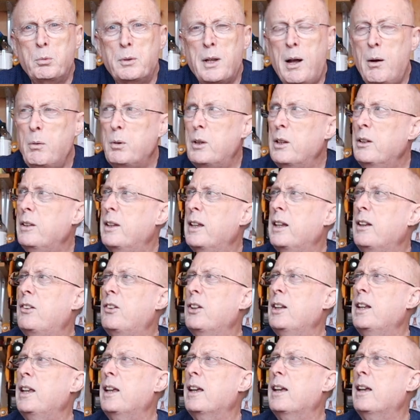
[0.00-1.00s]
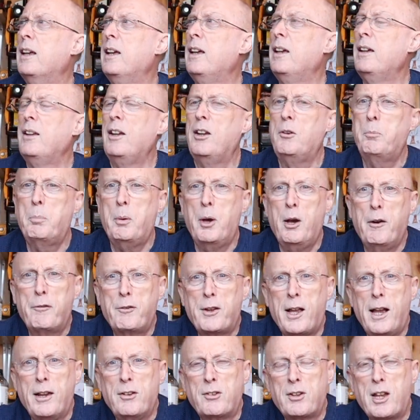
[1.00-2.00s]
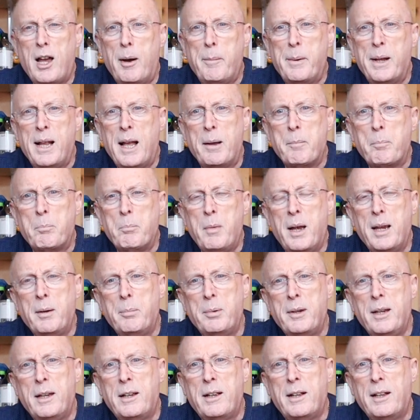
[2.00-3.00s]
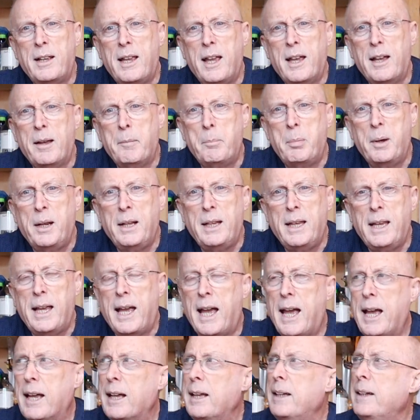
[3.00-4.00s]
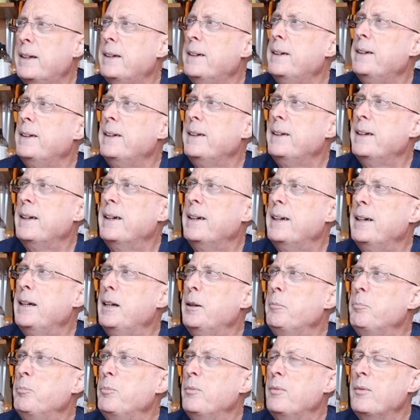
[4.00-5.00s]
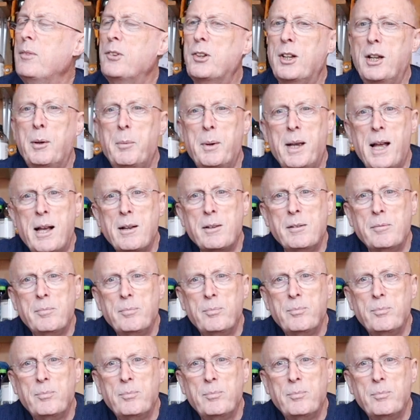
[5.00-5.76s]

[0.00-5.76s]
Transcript: Dalden needs, isn't it? His birthday's coming up, maybe he could get a beanie hat. So there we go.